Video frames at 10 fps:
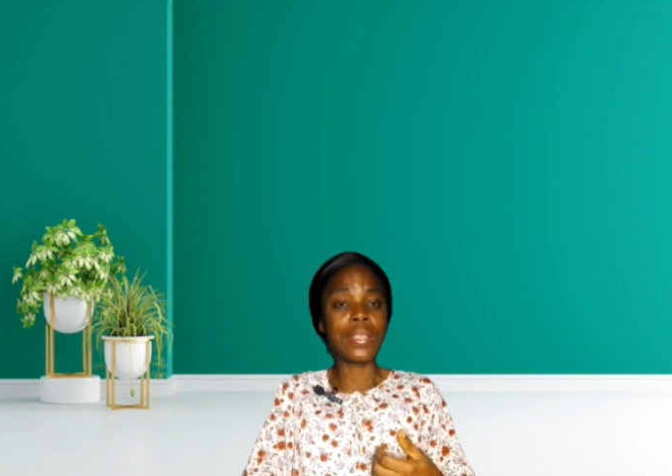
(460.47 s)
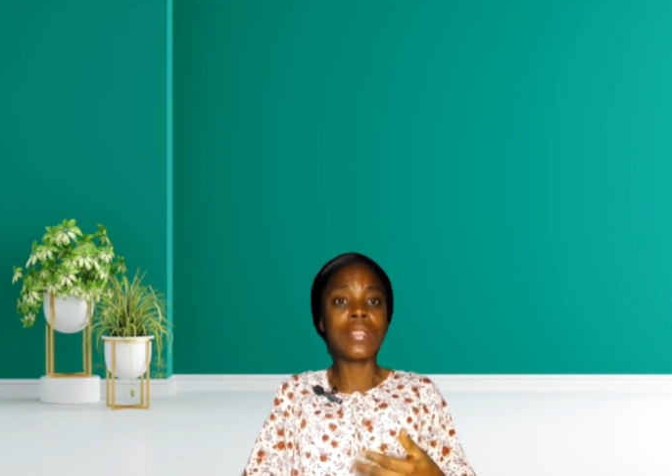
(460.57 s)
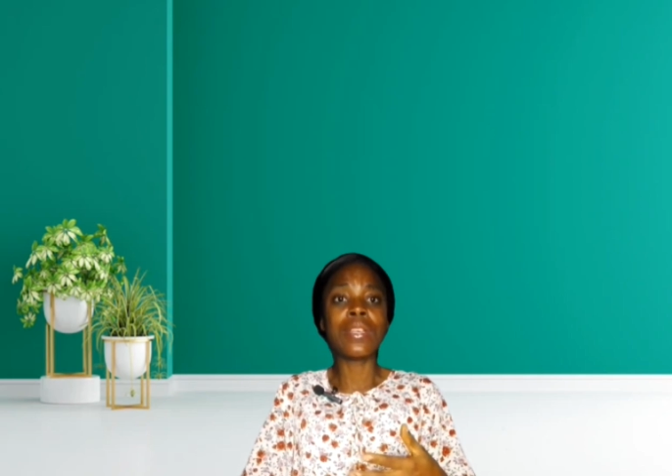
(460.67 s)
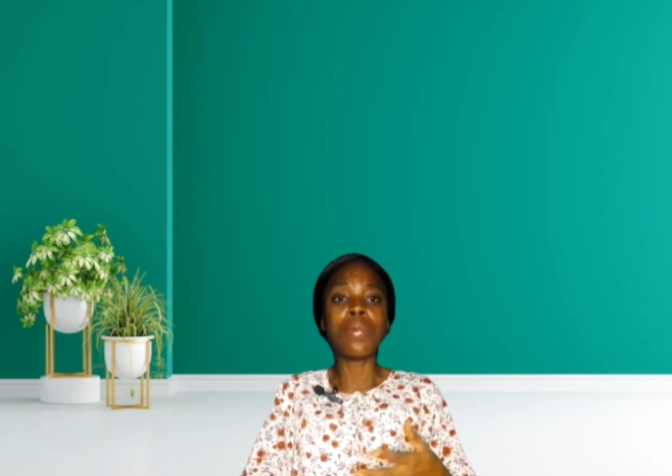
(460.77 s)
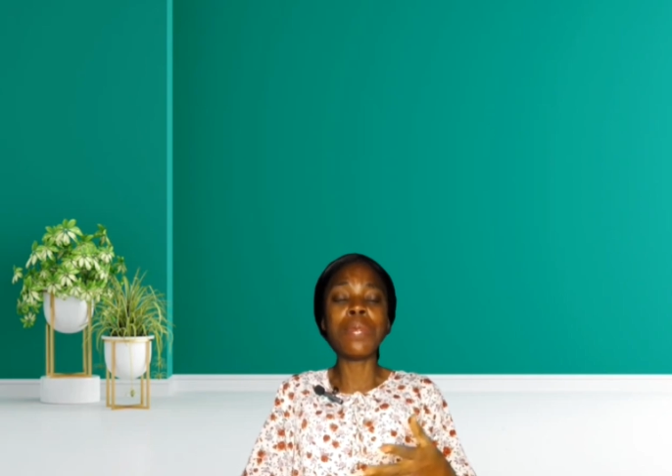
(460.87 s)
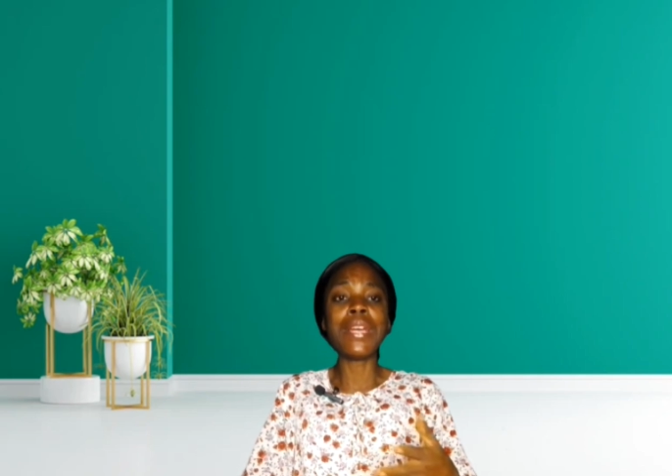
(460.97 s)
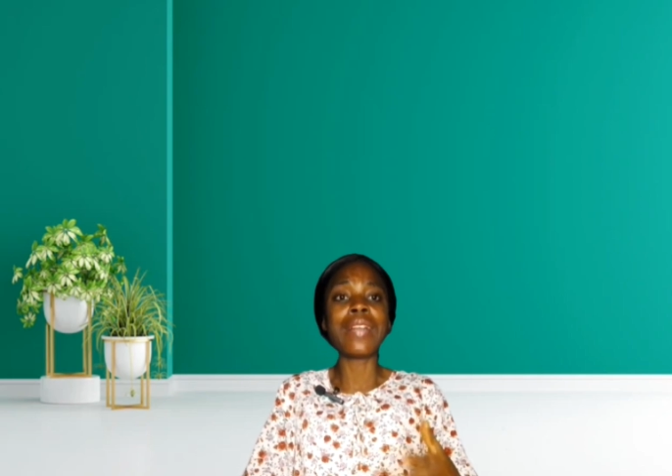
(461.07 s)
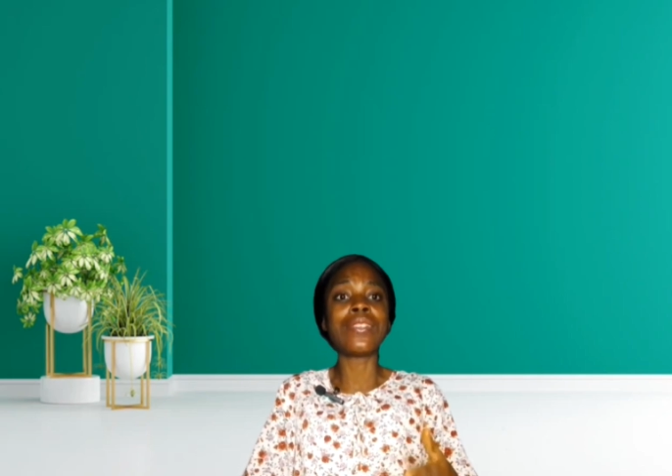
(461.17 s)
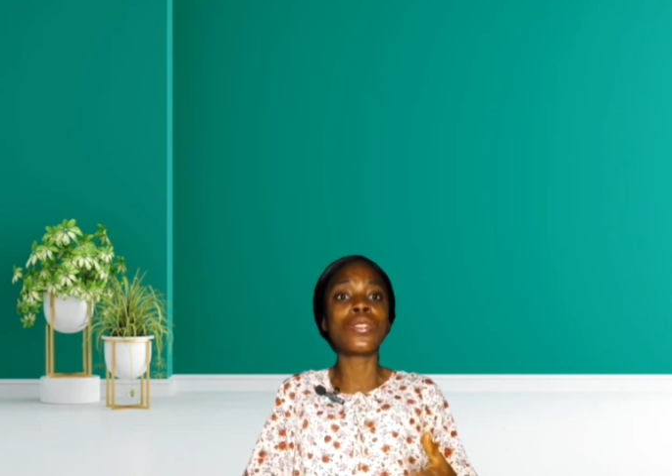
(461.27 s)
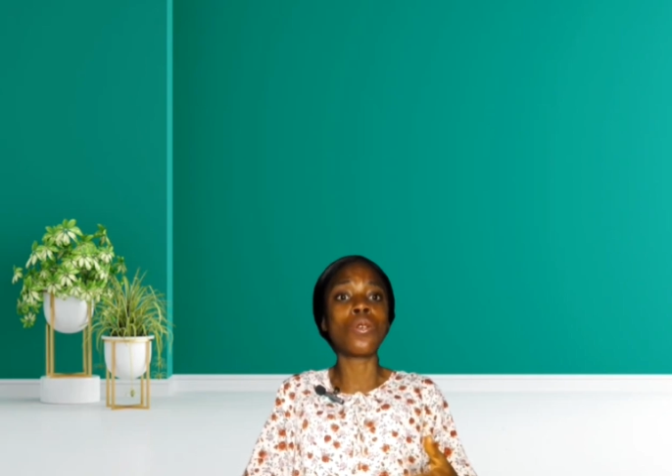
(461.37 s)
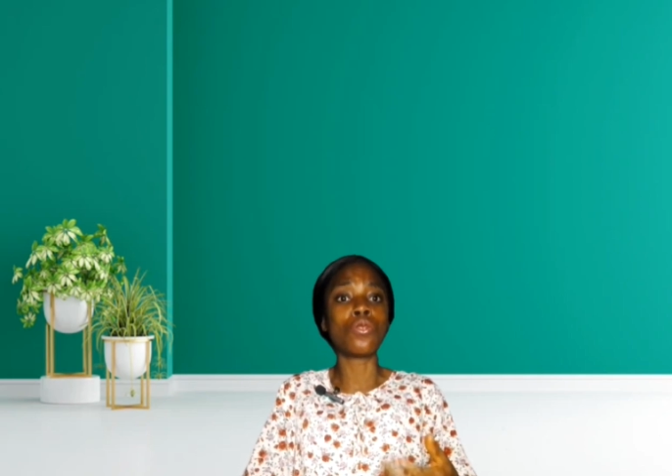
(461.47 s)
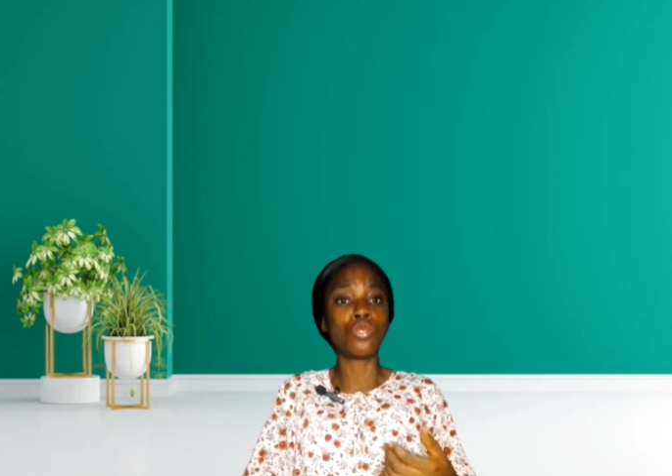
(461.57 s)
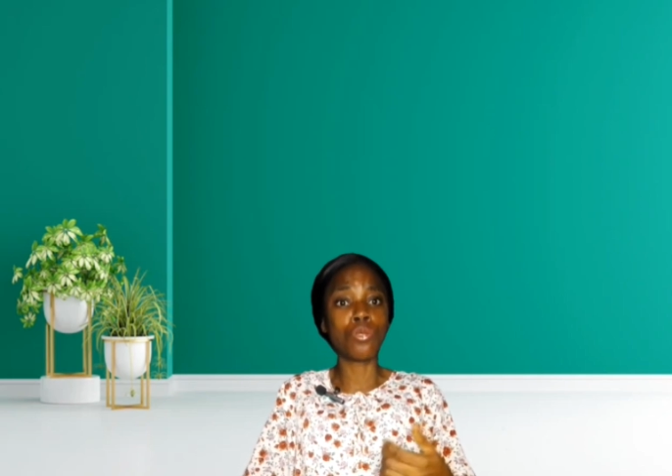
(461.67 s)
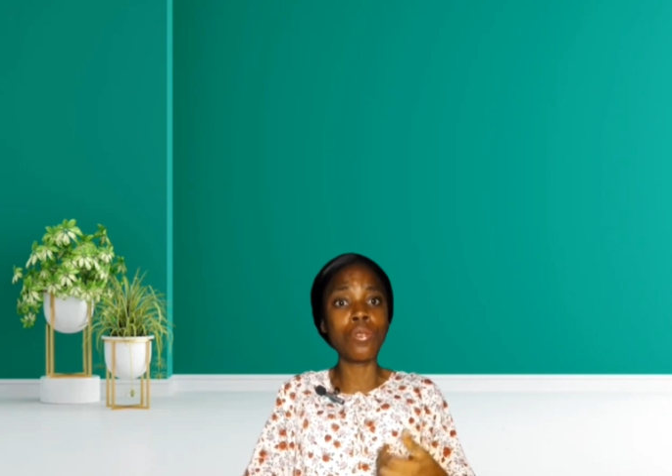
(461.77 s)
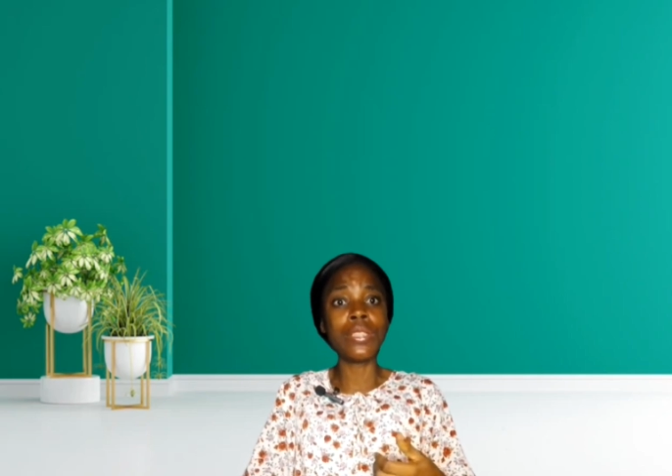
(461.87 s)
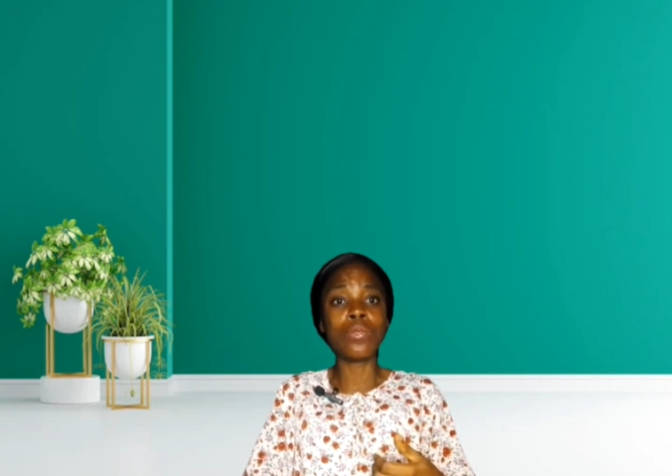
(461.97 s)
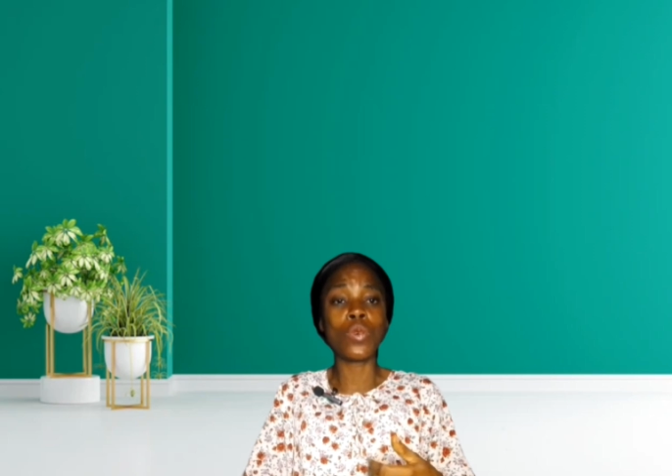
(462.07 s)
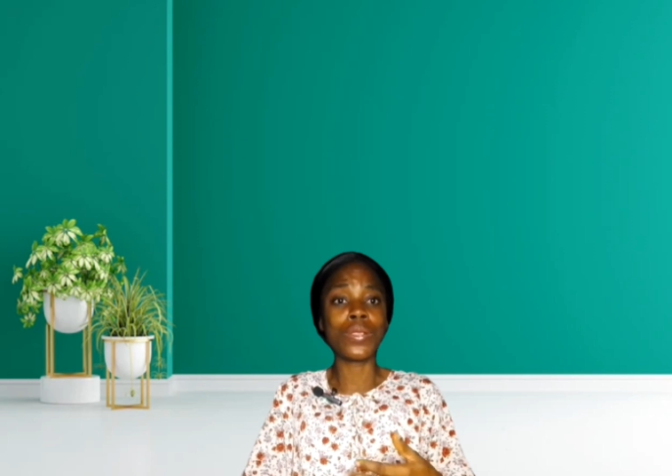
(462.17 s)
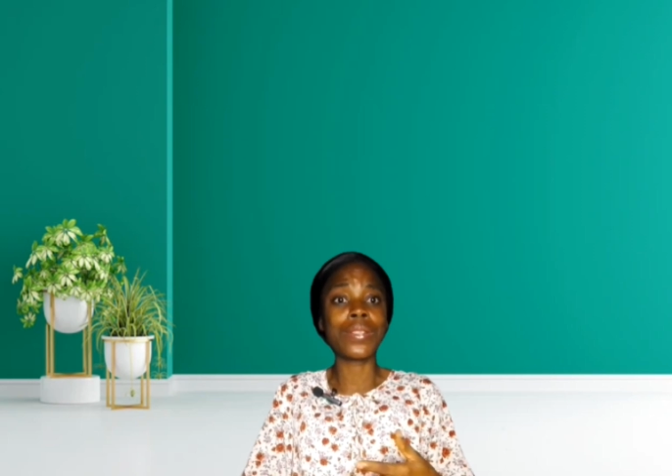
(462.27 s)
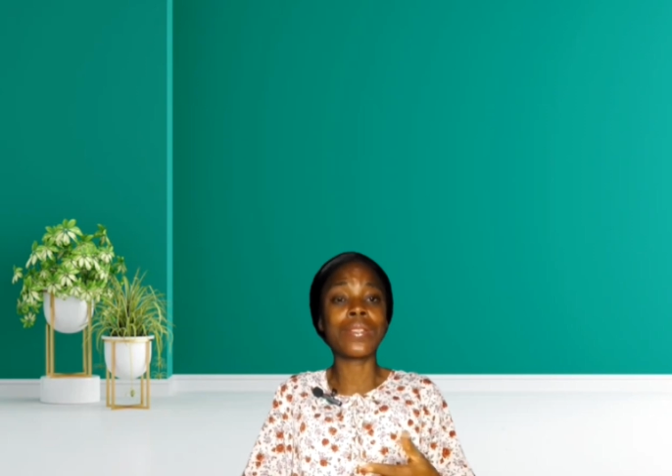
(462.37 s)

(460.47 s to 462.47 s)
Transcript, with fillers: It's the baby that is controlling what